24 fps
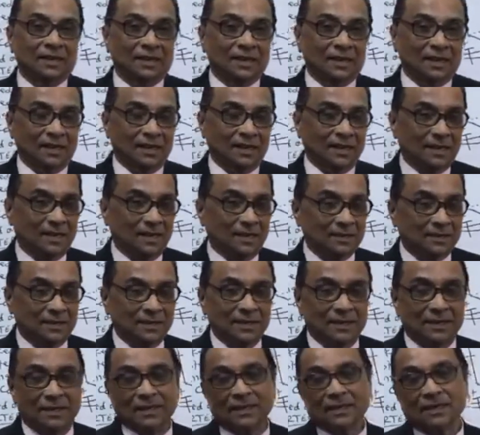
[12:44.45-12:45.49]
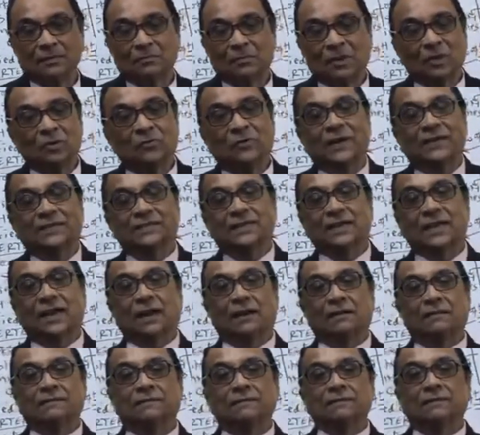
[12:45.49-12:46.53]
uh, the manufacture
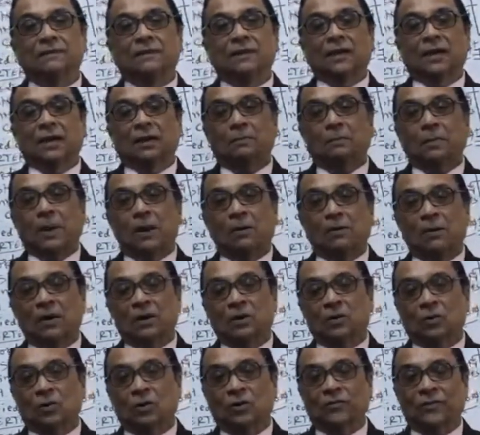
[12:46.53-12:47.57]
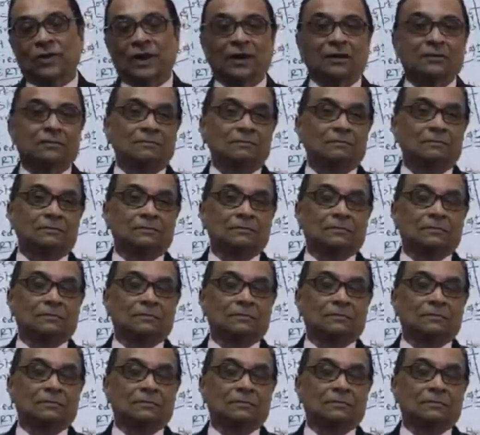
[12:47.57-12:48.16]
of power alcohol from